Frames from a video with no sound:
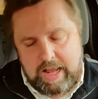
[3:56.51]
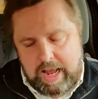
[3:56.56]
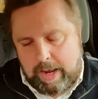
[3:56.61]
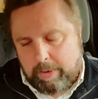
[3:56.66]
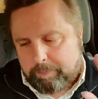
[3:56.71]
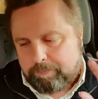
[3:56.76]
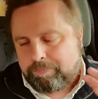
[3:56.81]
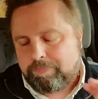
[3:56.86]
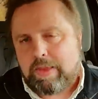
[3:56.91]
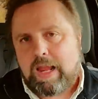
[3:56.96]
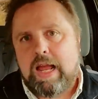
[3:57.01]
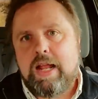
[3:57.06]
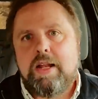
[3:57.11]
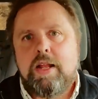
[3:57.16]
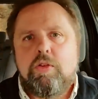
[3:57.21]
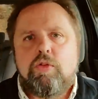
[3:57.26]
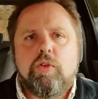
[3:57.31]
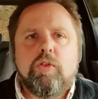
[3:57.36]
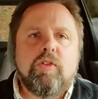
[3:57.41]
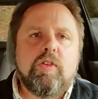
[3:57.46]
Now, an
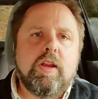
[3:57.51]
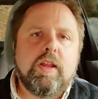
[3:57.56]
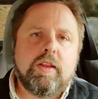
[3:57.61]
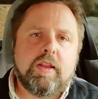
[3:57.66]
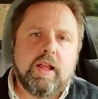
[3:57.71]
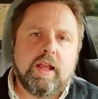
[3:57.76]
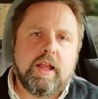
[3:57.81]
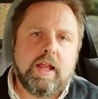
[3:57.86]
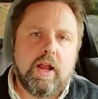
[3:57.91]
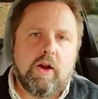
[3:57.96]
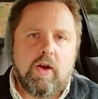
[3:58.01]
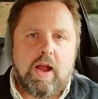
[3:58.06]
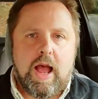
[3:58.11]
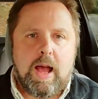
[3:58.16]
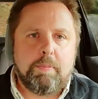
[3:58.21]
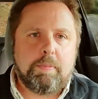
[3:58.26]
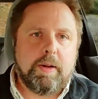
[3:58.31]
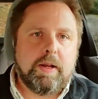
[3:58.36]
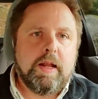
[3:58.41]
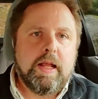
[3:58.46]
interesting thing here
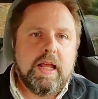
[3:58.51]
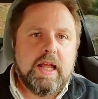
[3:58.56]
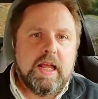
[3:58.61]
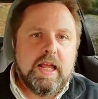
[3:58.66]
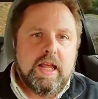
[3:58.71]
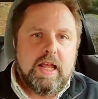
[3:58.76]
happened,